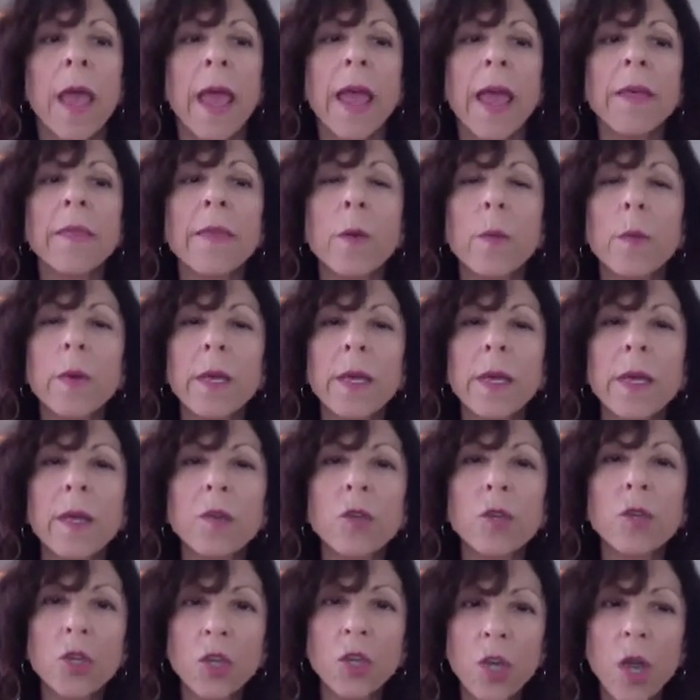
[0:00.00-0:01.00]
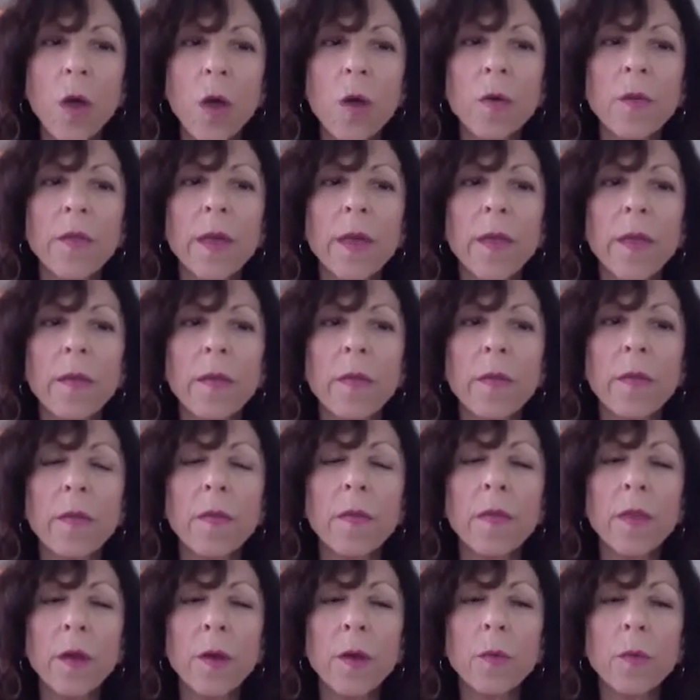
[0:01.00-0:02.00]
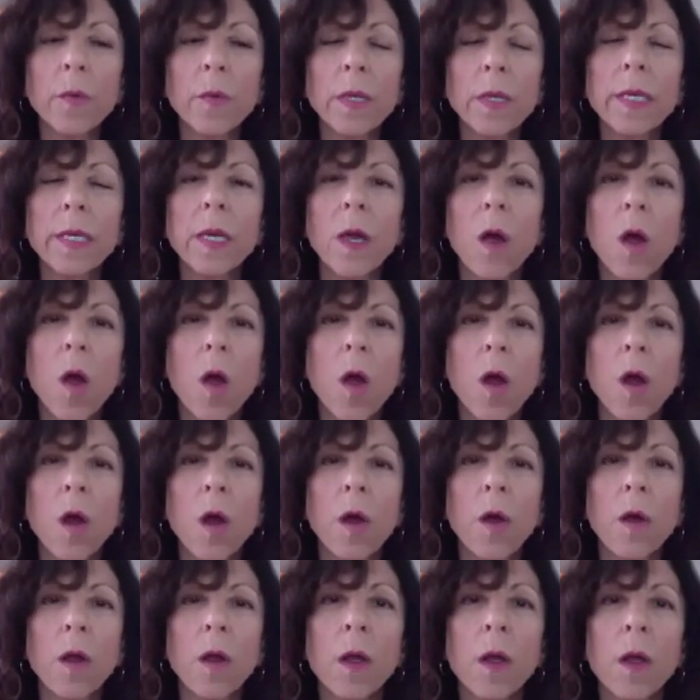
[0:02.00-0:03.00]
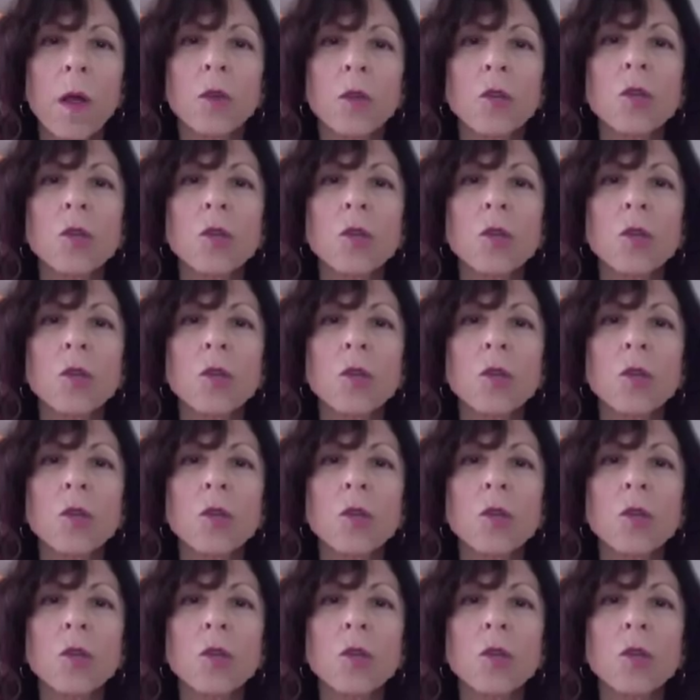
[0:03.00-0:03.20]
and that we can show that there really are